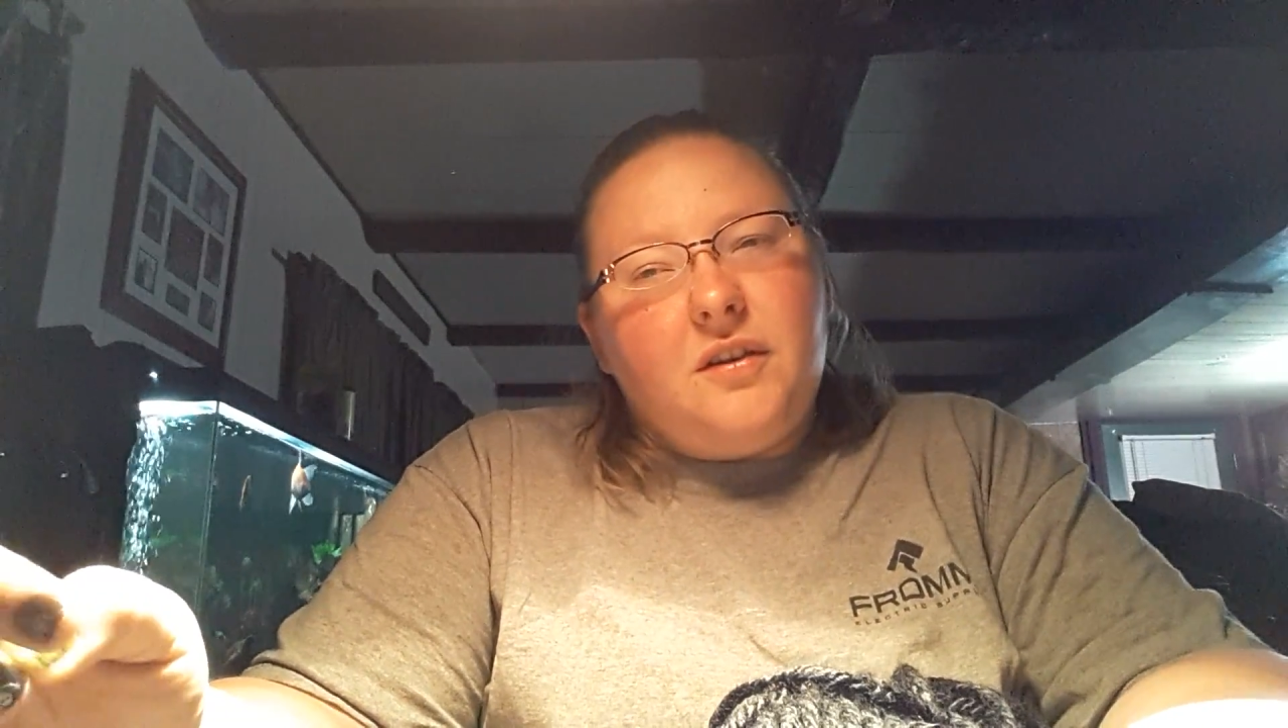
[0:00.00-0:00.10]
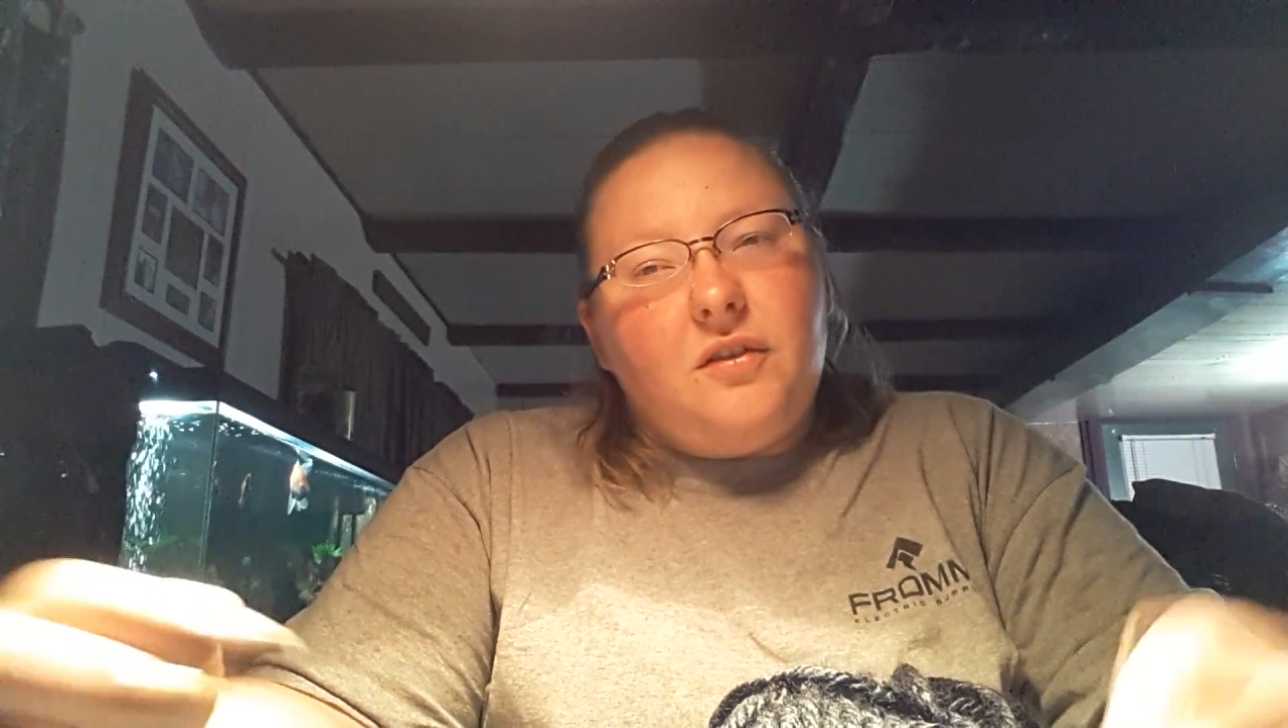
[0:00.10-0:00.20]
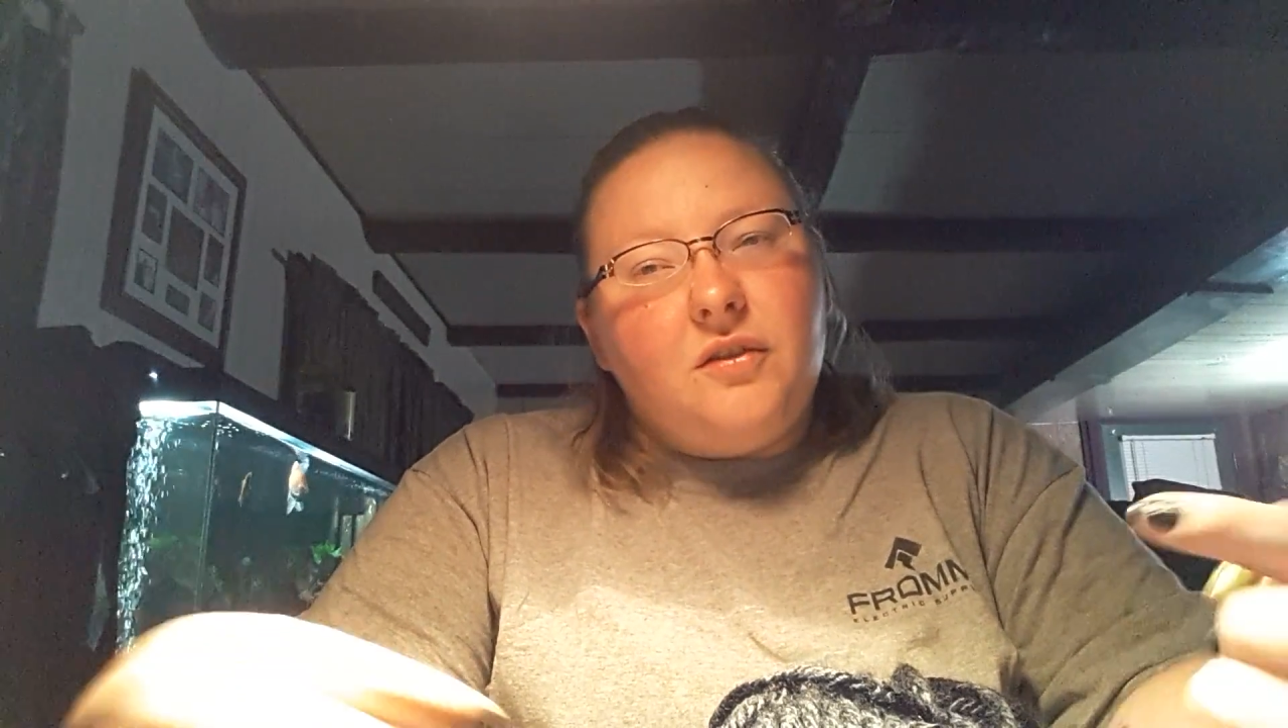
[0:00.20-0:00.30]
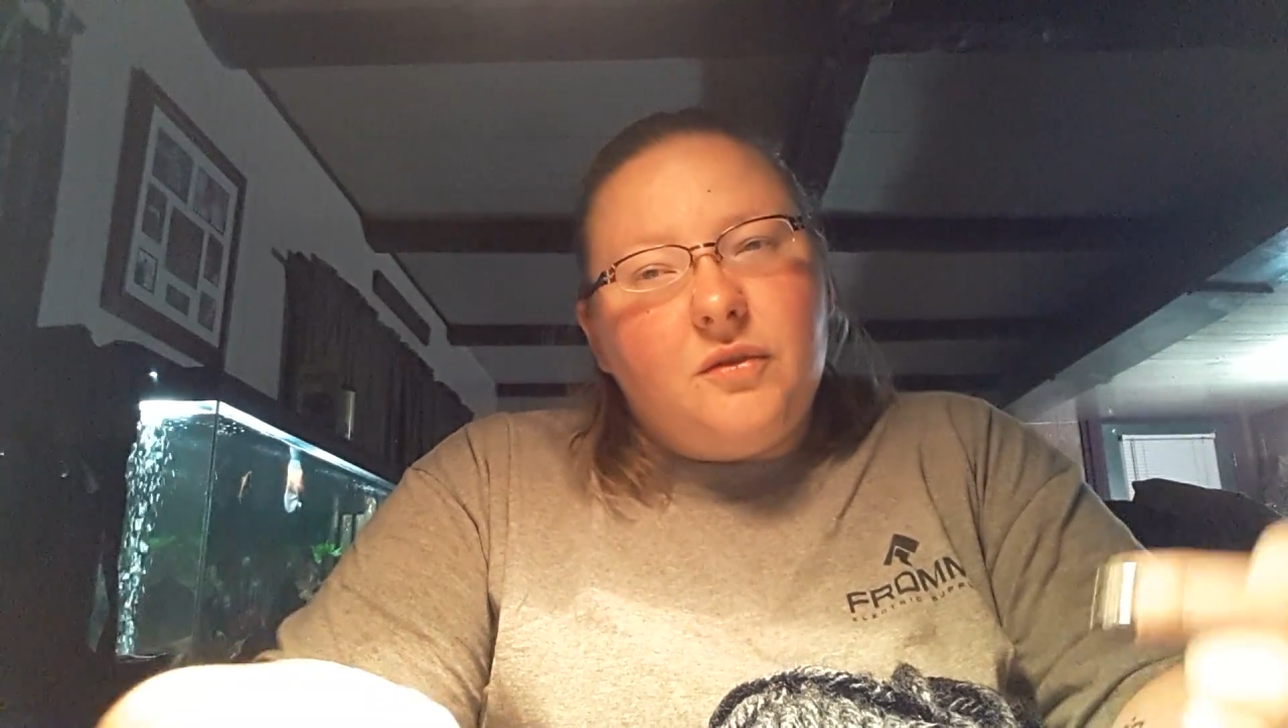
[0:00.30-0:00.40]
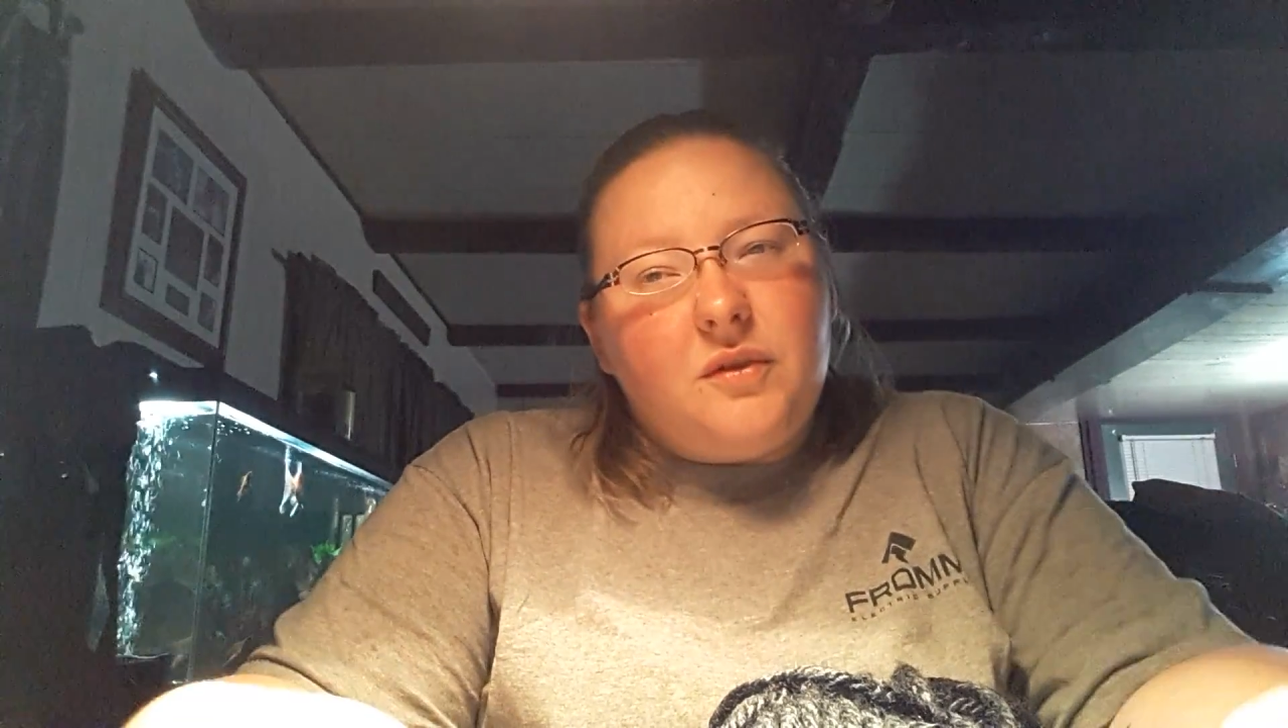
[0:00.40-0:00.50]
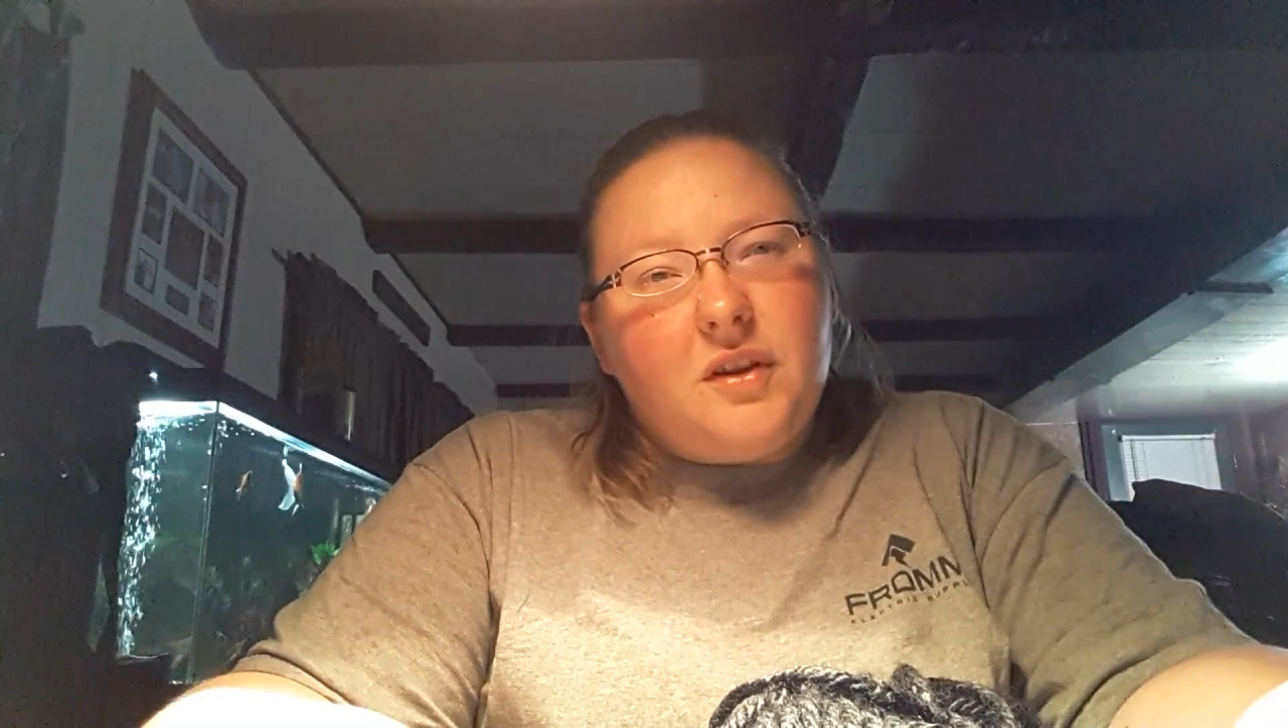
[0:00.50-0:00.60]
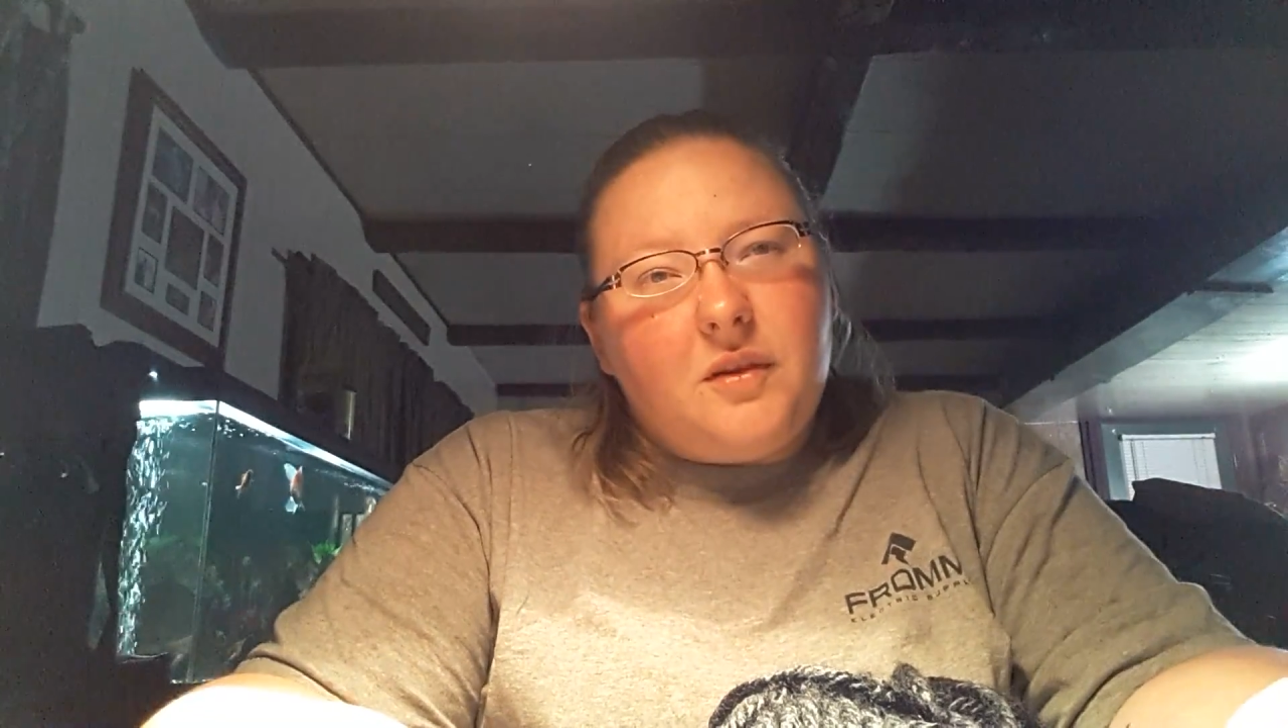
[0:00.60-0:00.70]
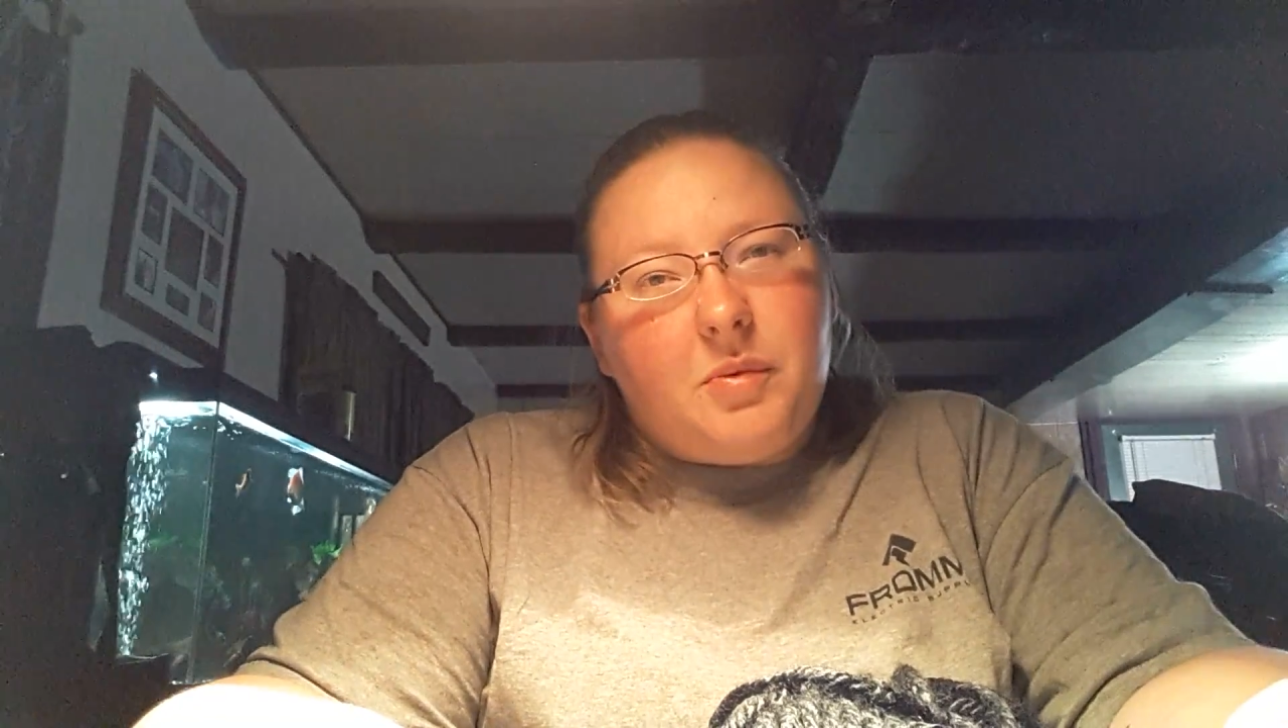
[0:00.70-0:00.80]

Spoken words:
new to the